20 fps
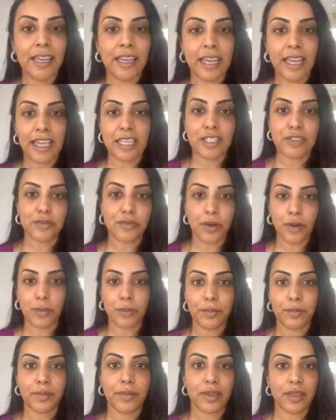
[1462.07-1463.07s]
It's
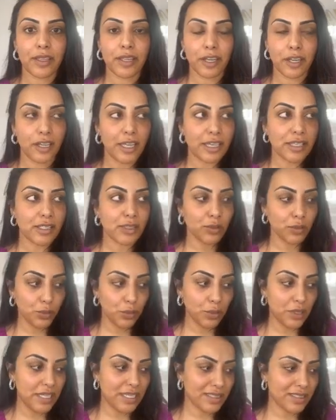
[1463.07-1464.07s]
from, you know, that's all
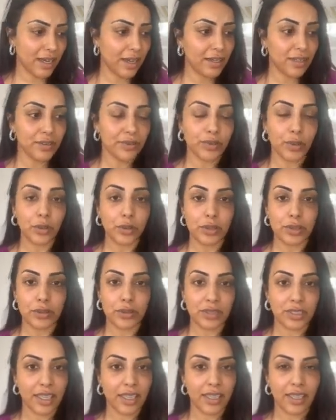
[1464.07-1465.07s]
these kind of
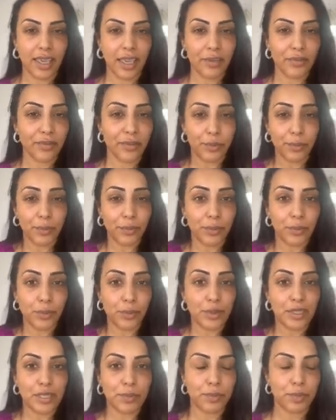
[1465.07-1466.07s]
oils that you get from all
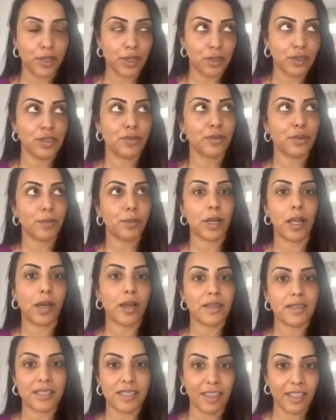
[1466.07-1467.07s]
these beautiful
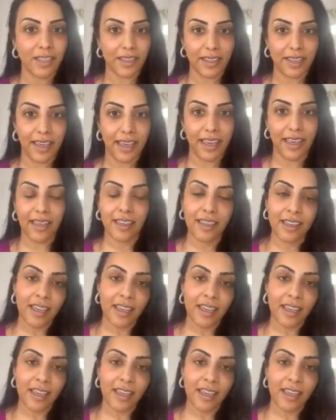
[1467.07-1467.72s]
plants that you can get